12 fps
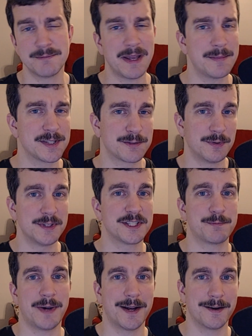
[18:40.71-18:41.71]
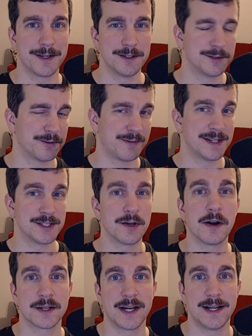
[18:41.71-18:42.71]
And maybe this will inspire you to find
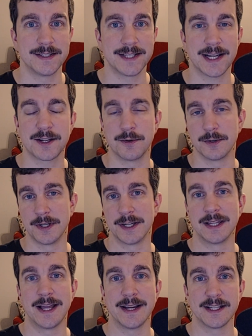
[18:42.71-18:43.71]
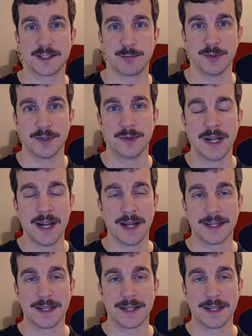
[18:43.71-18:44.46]
an Archon deck or an Alliance brew